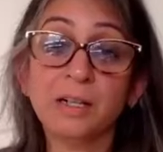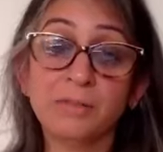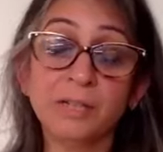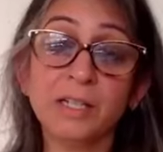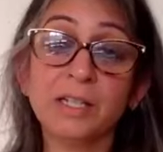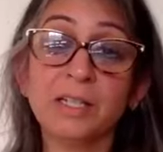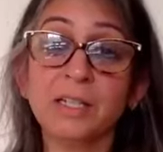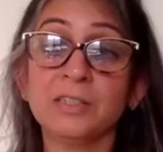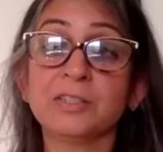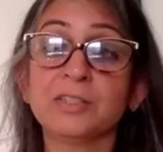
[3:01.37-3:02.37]
are very
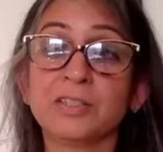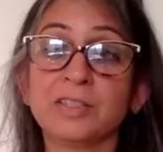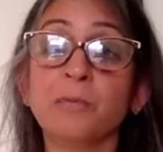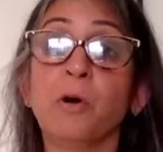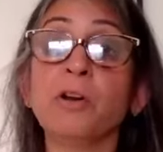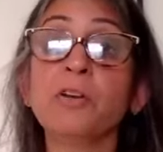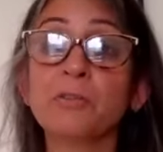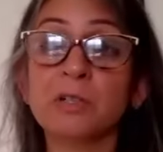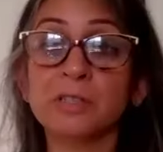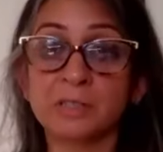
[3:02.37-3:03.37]
engaged. They want
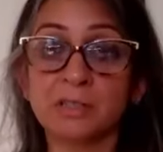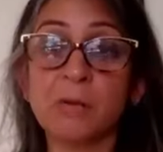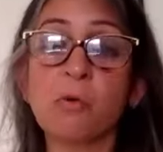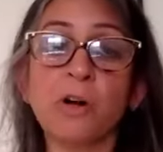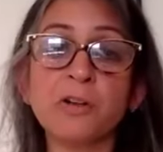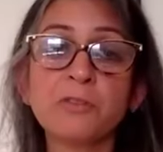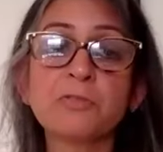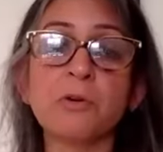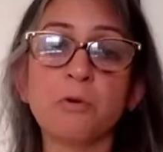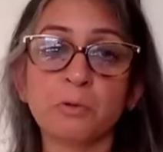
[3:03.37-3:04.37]
to learn, they want to
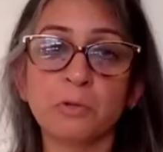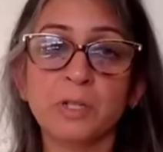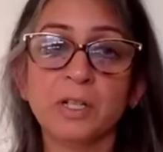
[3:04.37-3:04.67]
know.